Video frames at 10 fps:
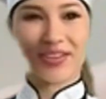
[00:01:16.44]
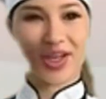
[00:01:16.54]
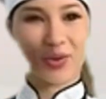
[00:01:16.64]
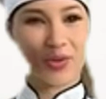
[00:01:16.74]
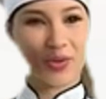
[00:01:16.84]
the
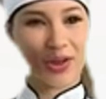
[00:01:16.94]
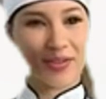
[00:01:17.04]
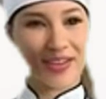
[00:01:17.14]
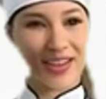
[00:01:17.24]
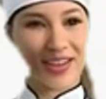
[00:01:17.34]
dough is
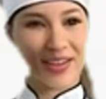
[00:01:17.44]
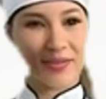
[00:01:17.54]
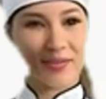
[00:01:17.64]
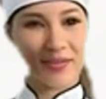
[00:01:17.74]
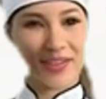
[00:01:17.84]
well kneaded,
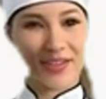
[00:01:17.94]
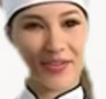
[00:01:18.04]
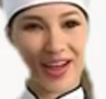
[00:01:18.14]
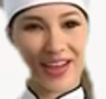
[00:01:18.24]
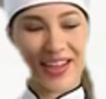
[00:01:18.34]

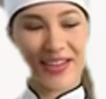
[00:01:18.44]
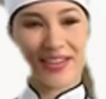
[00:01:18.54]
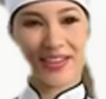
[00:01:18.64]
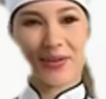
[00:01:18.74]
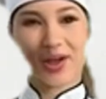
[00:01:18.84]
divide it into
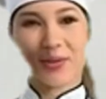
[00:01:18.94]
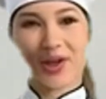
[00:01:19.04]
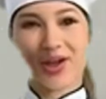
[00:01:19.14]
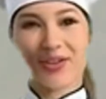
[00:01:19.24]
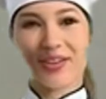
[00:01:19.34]
small
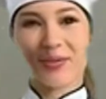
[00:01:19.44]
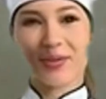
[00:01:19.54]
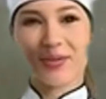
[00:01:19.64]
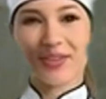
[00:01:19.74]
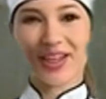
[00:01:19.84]
balls
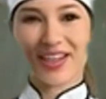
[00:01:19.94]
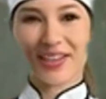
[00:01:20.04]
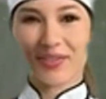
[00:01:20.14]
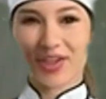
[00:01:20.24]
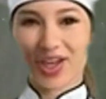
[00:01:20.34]
about the size of a